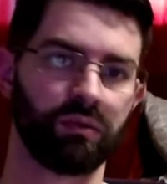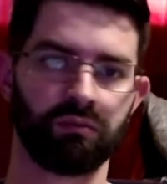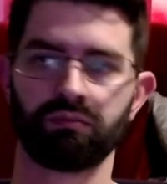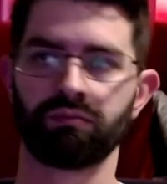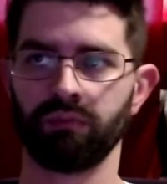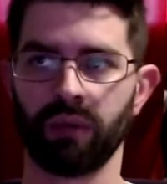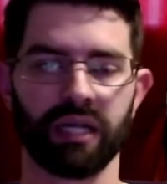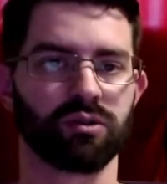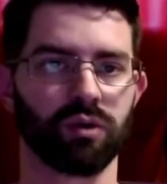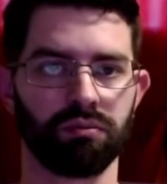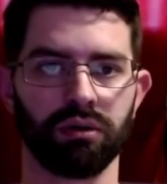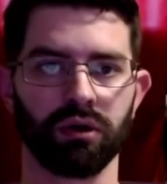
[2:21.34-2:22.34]
Might as
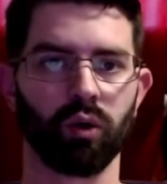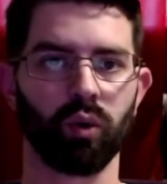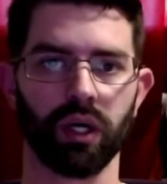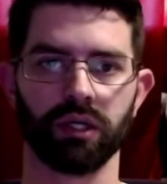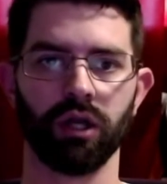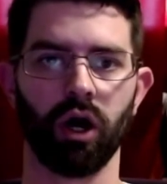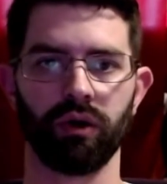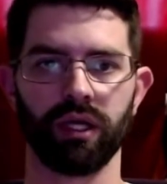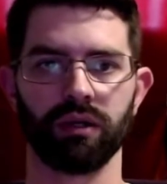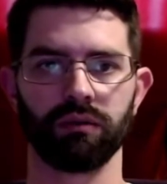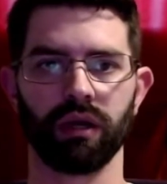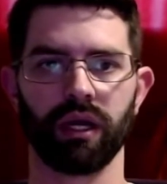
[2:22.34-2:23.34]
well put a quick note
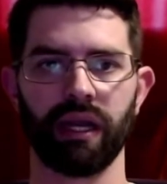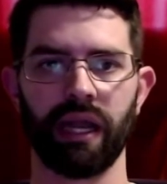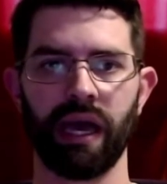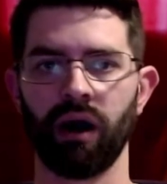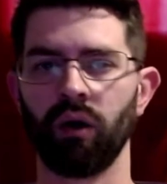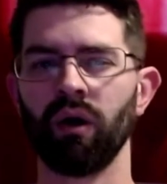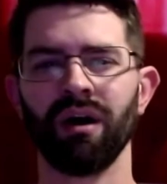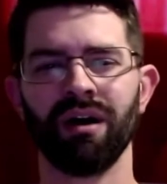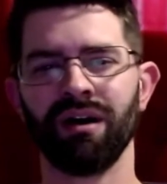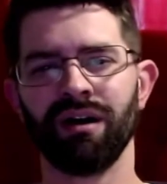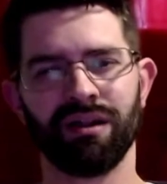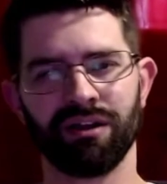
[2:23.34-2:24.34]
in right now.
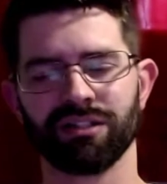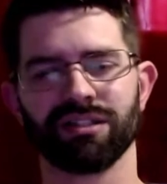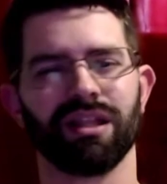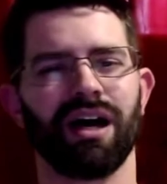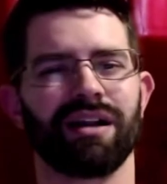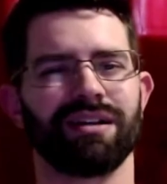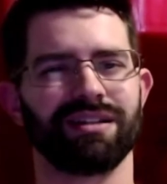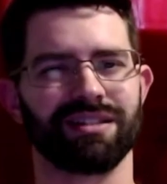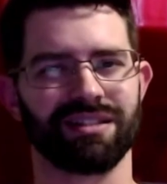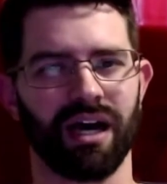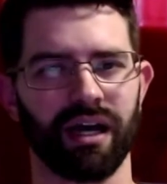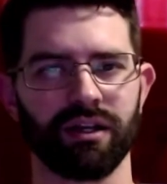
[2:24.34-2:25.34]
There's a lot of
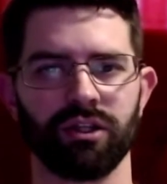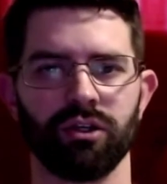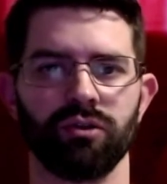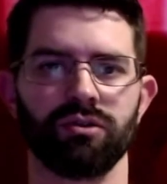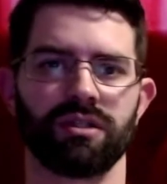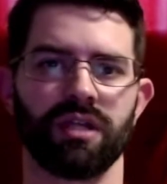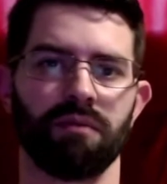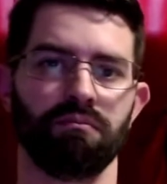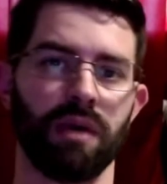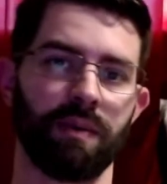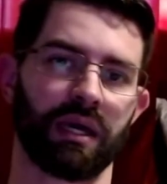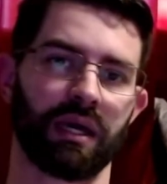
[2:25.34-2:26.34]
design cues that
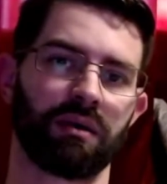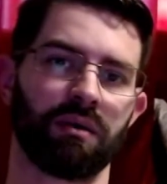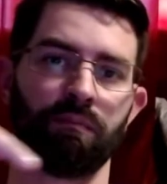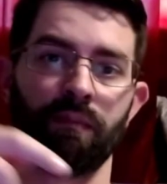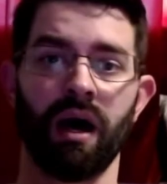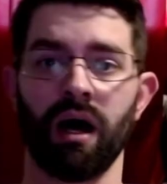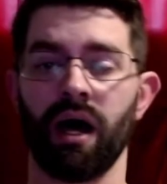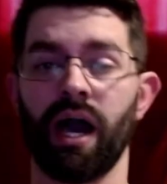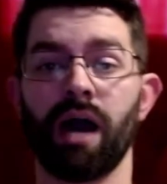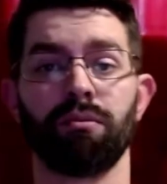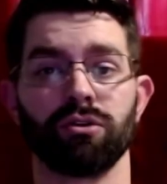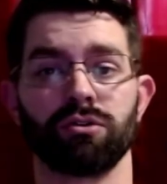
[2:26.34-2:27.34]
mimic
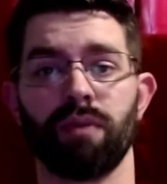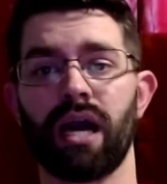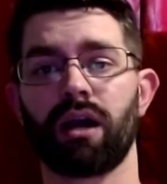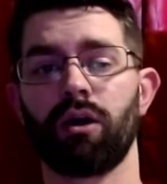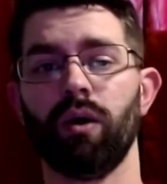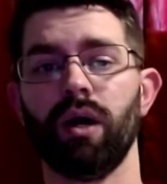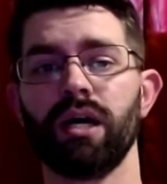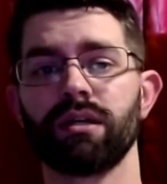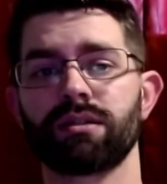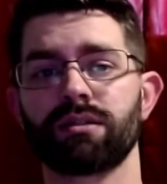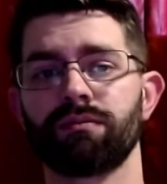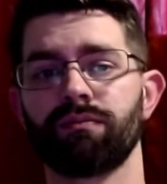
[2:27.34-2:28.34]
Apple's Mac
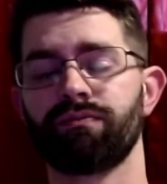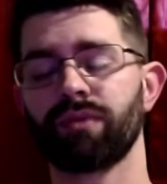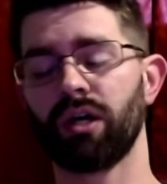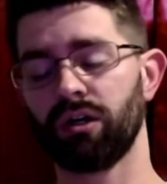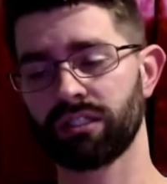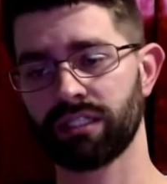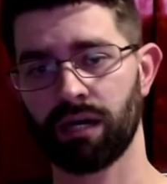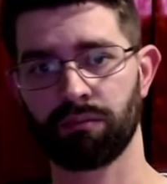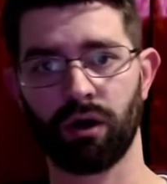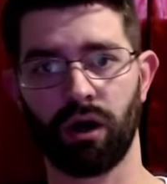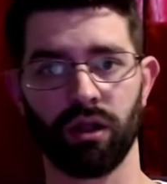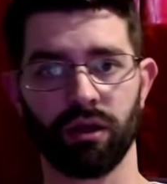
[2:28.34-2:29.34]
OS. I'll stop
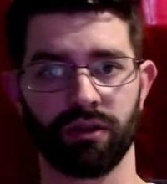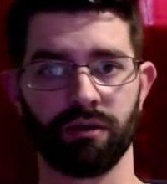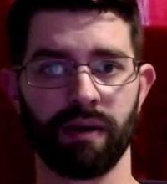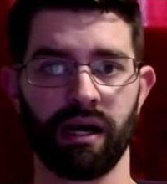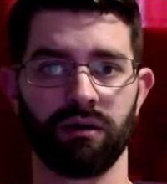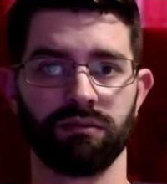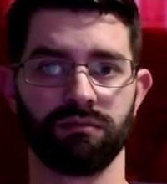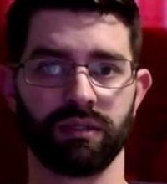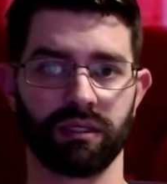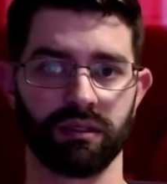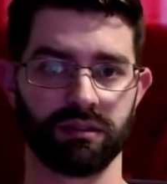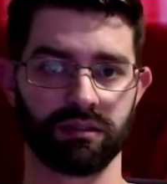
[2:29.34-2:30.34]
calling them out
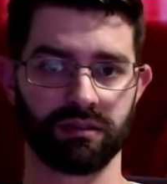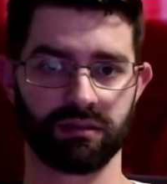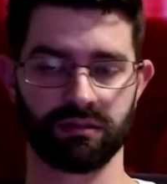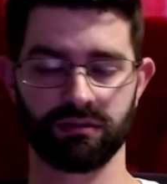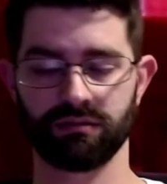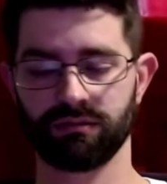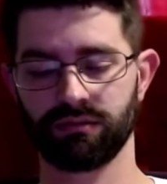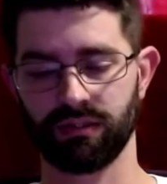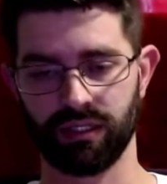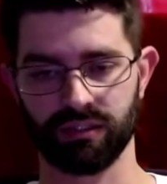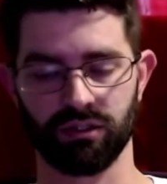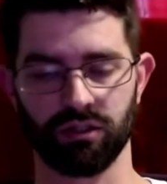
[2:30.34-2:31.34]
because
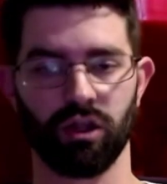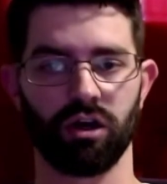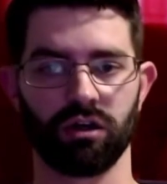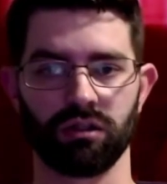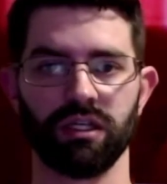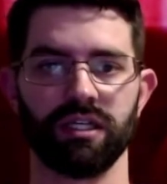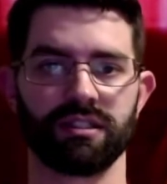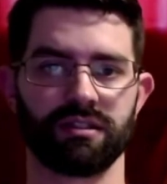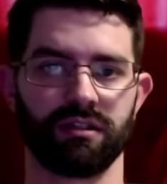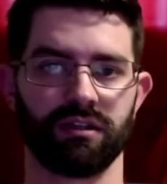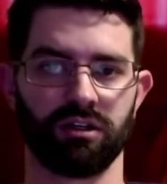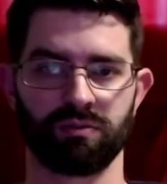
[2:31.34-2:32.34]
it's a long list
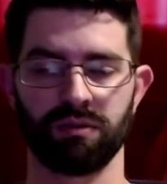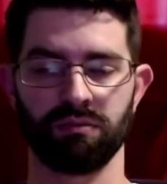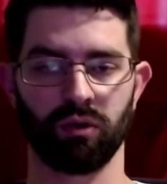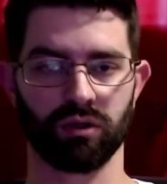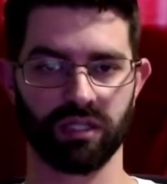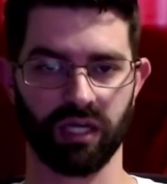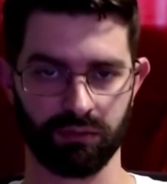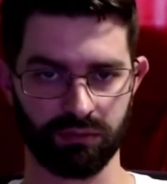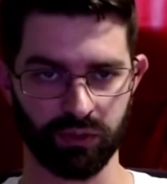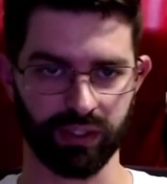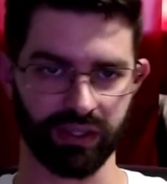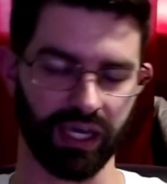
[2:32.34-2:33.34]
and I'll spend more time
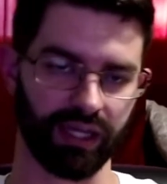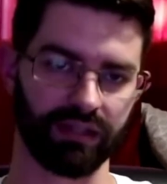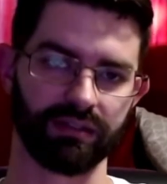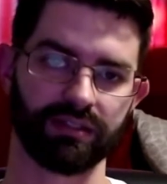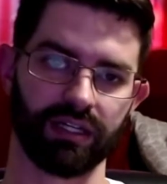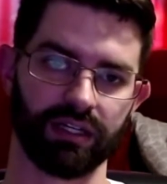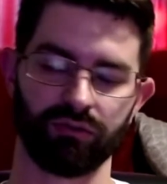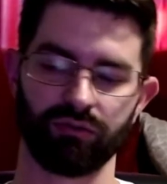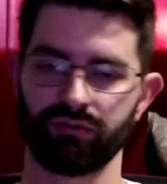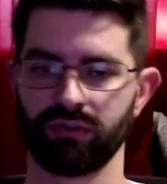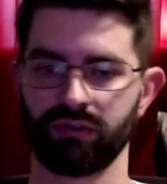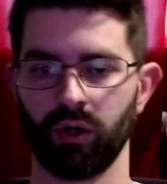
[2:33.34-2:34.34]
doing that instead of
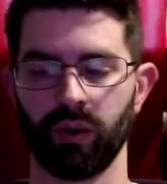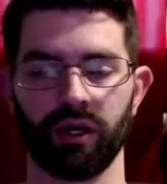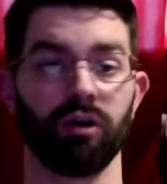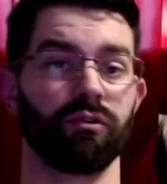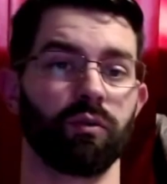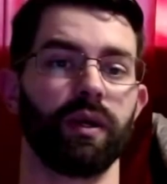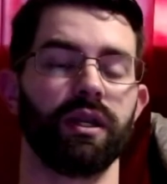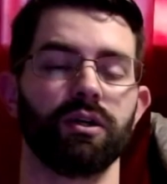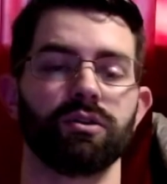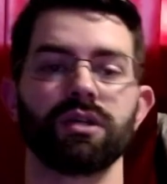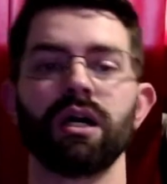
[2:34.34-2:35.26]
going over Windows.